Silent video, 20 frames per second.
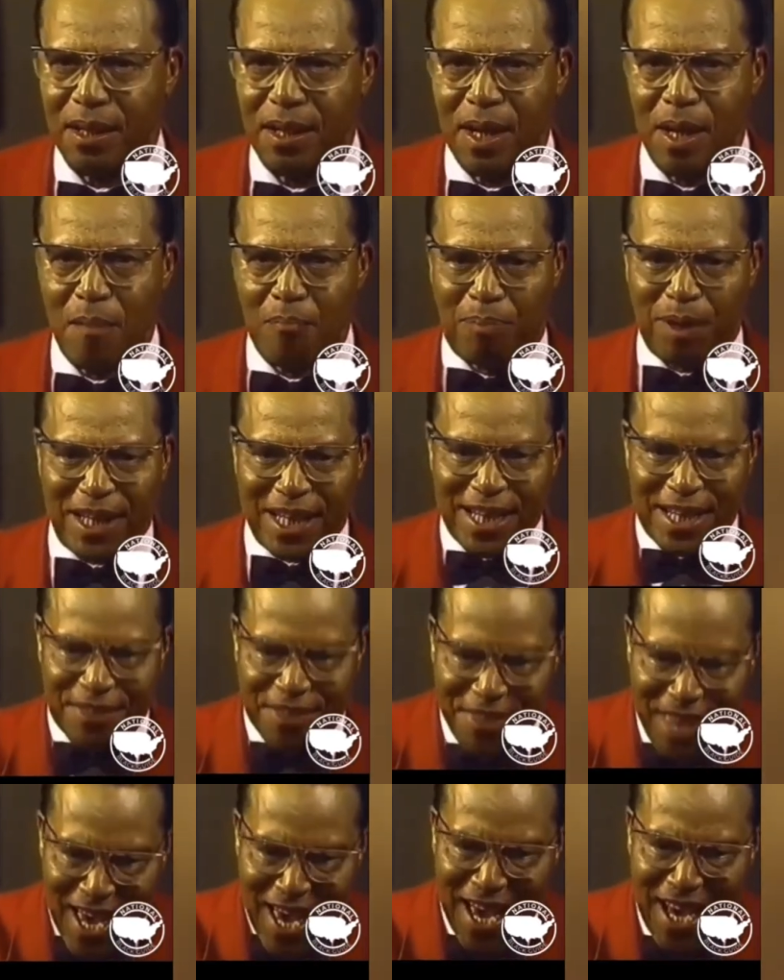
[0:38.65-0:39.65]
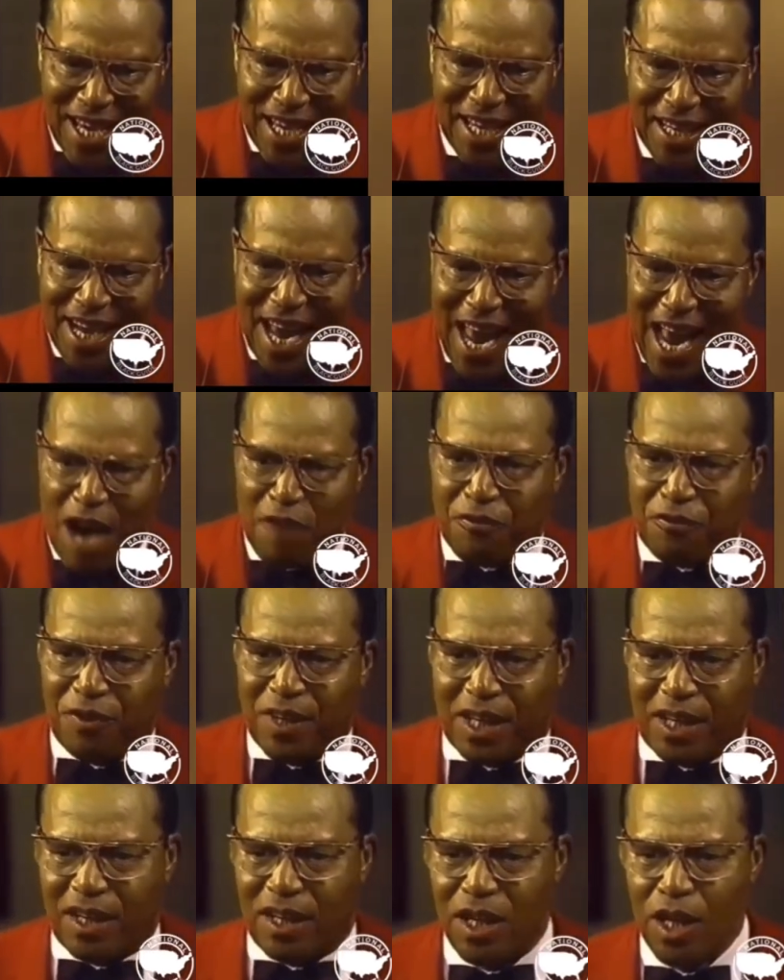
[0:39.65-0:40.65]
but there in Africa,